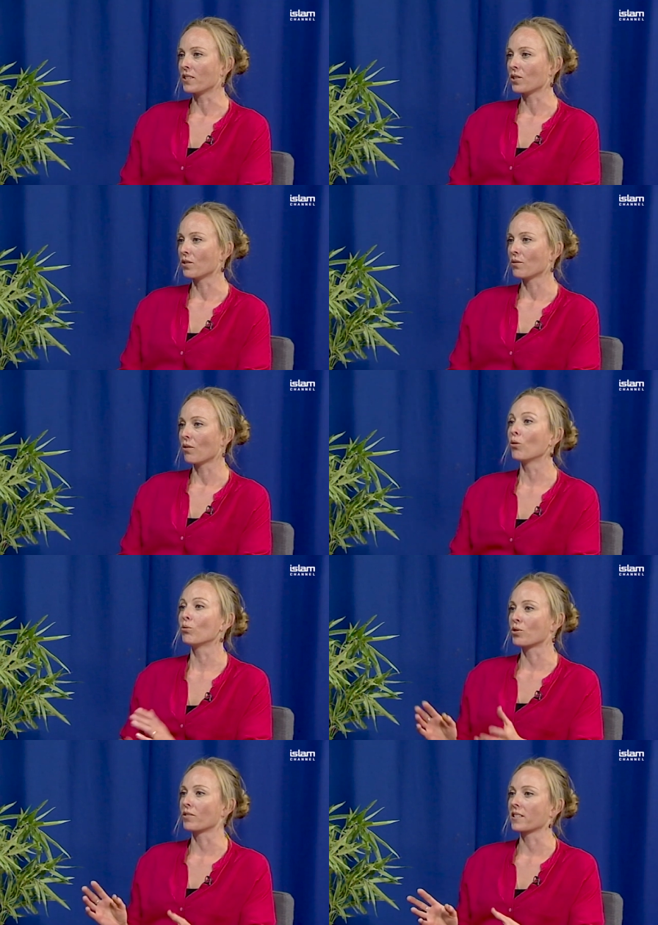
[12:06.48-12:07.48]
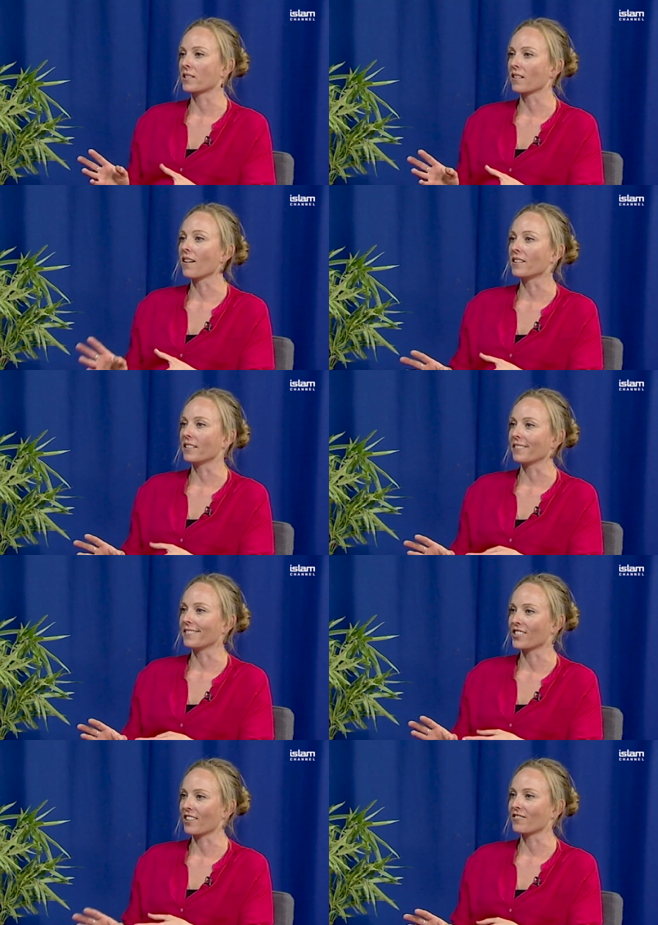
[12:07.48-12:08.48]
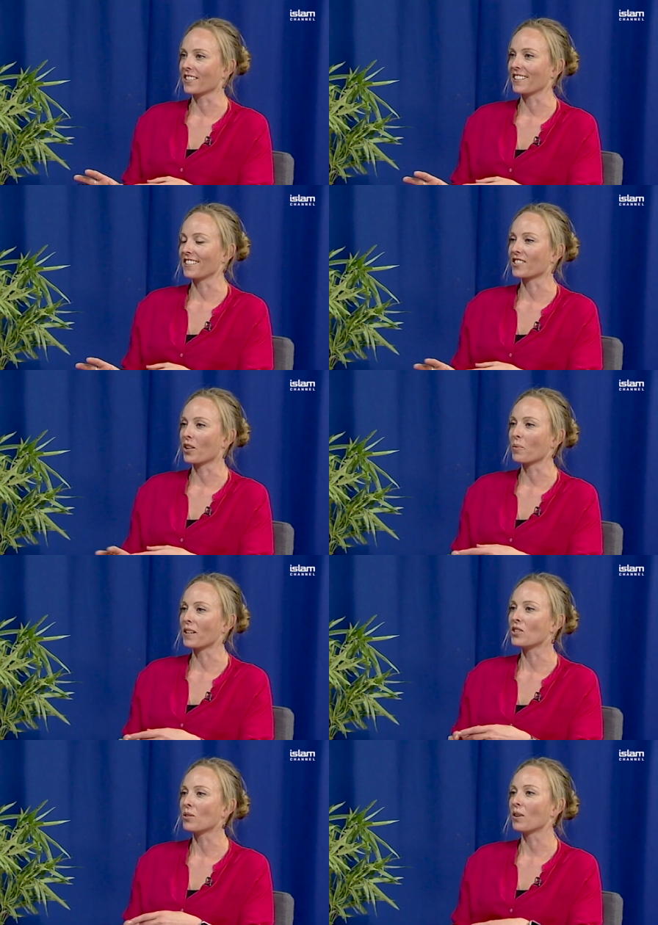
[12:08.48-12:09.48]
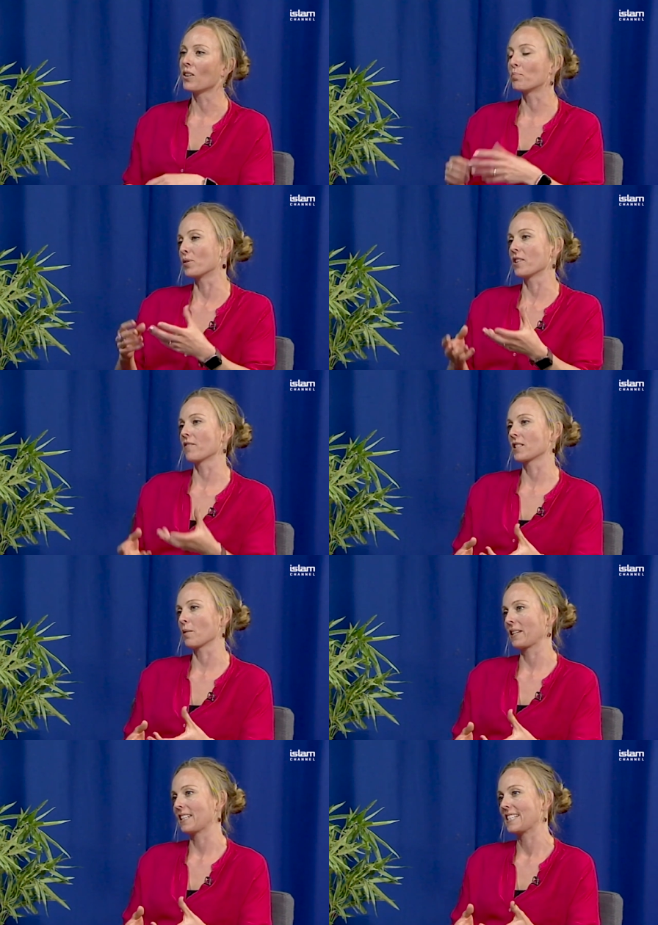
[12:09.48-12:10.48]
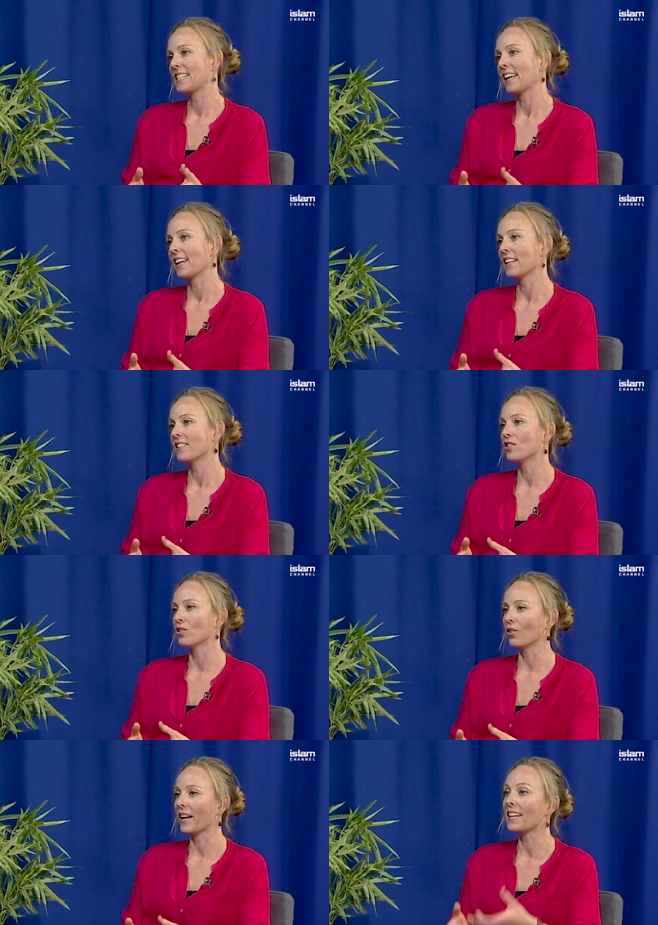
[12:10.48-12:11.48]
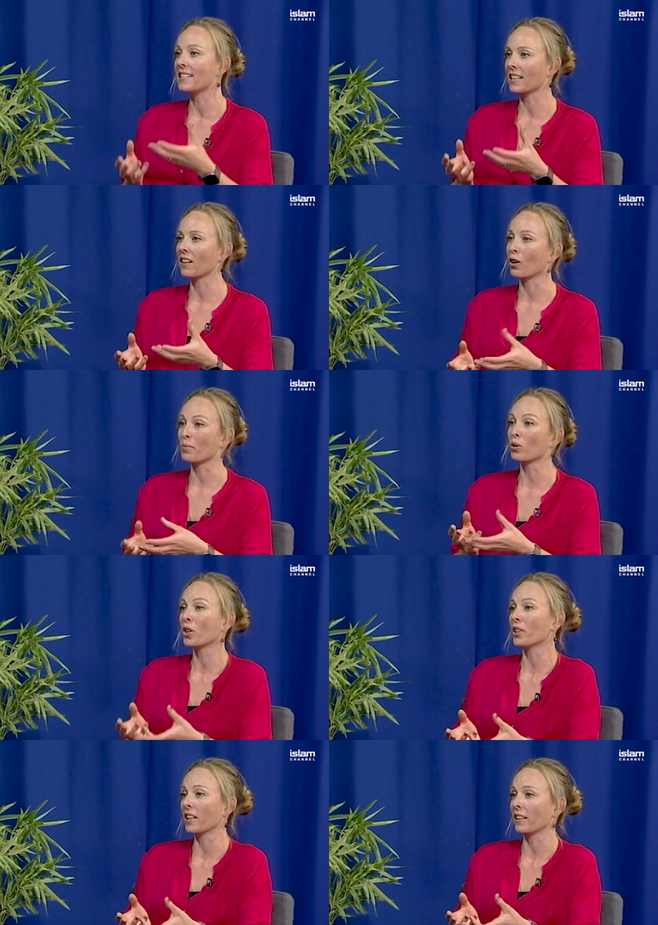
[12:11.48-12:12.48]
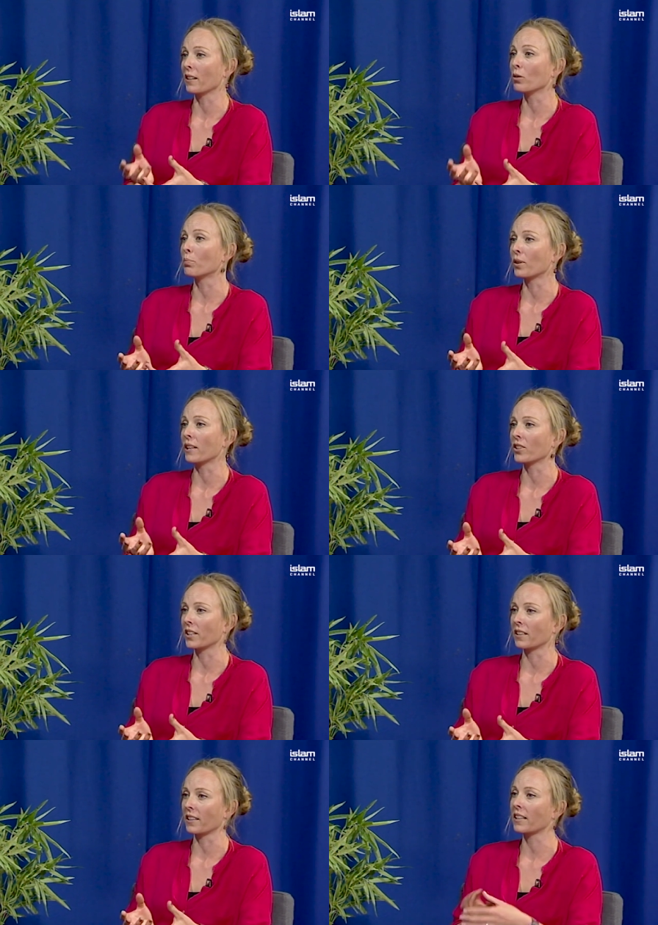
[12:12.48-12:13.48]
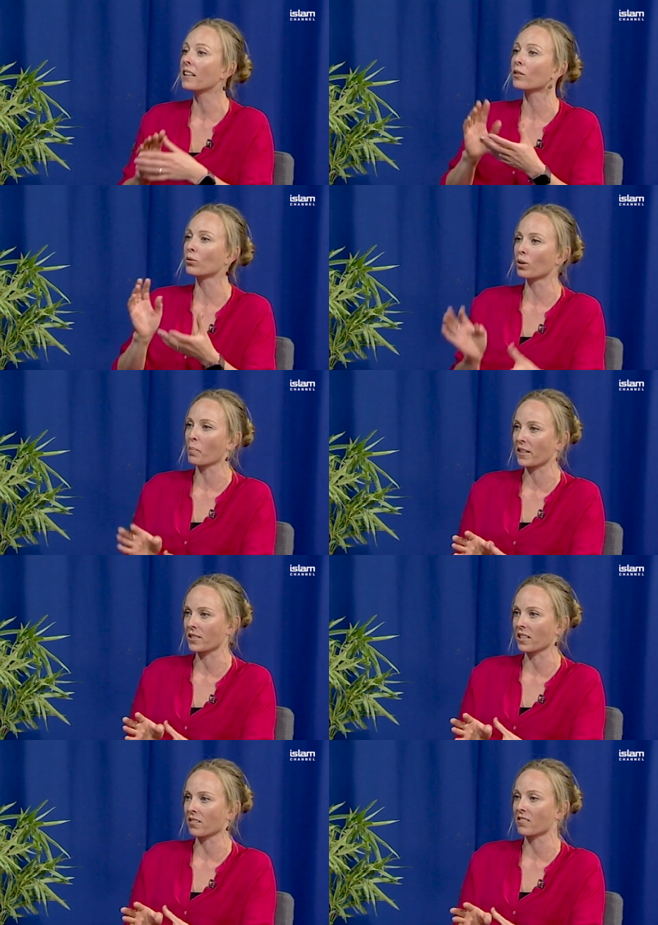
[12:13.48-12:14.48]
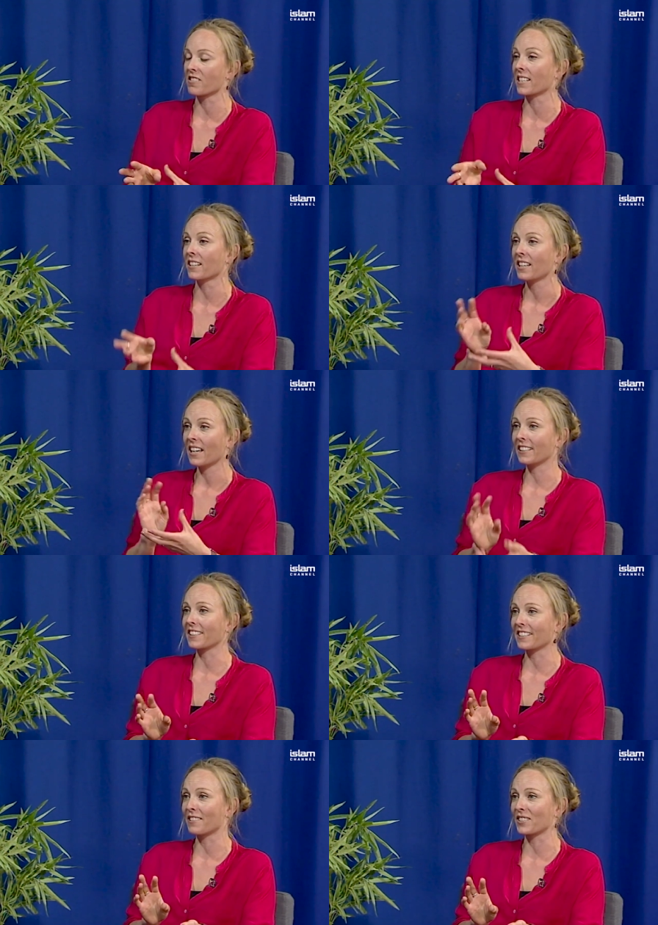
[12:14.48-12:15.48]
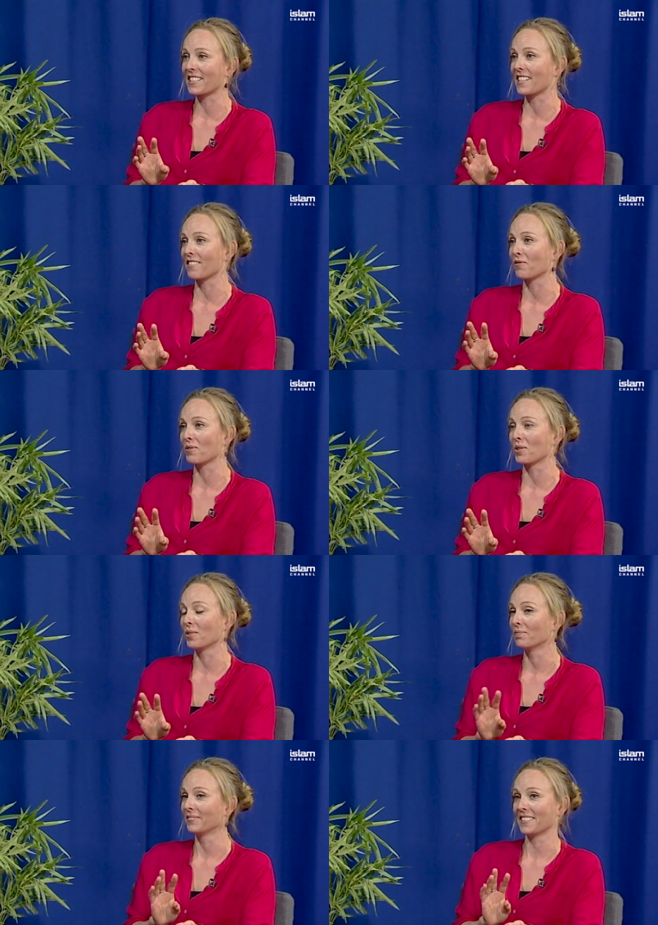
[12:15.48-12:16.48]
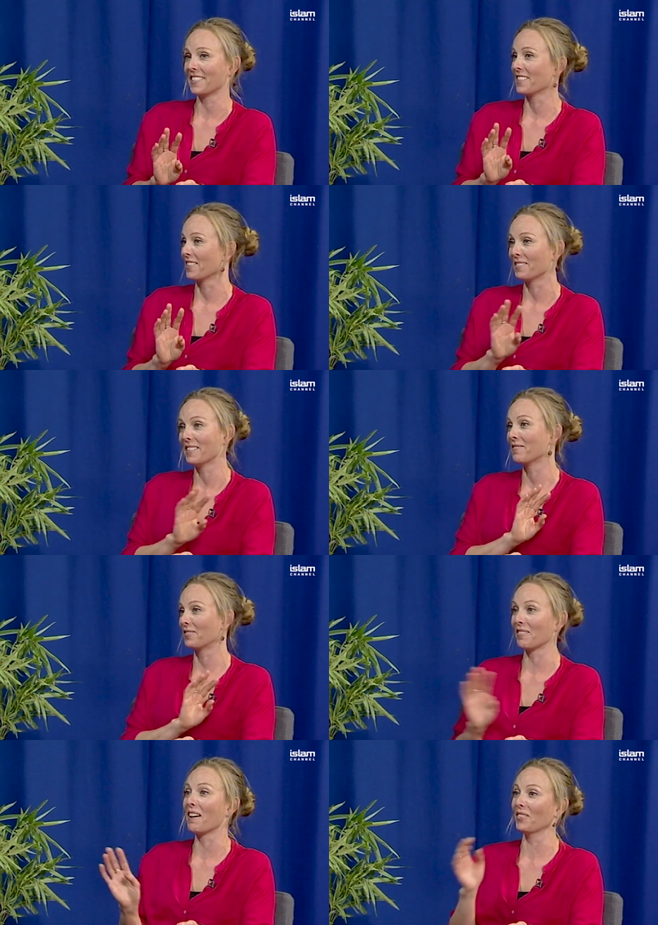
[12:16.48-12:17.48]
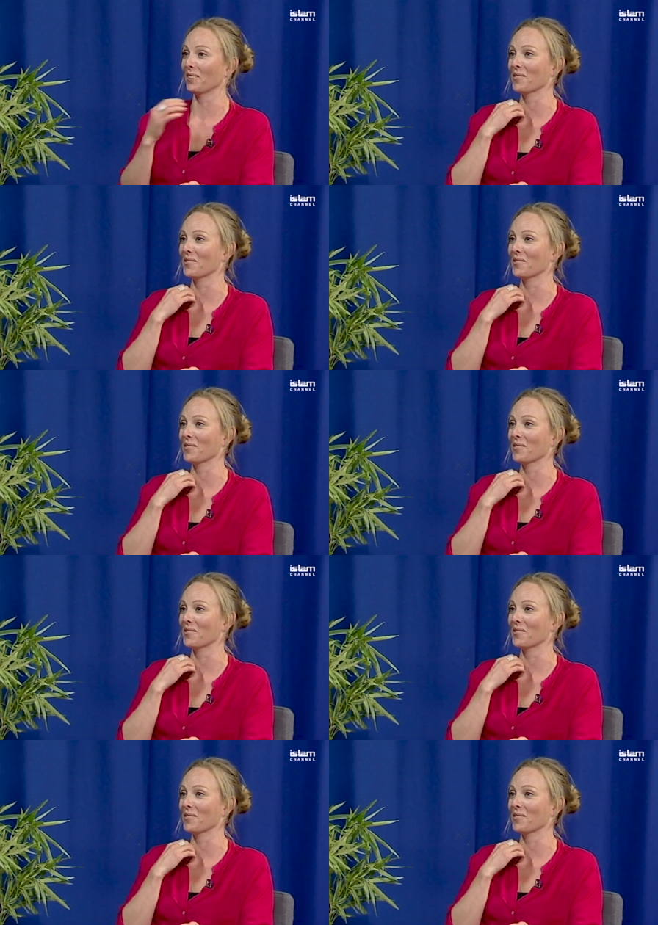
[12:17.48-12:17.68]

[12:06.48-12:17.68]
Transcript: we do alter it slightly, generally, so when you are preserving something in a tin, you're heating it up, you're cooking it, you're pre-cooking it, killing all the bacteria in it, and it can live in a tin for you know, forever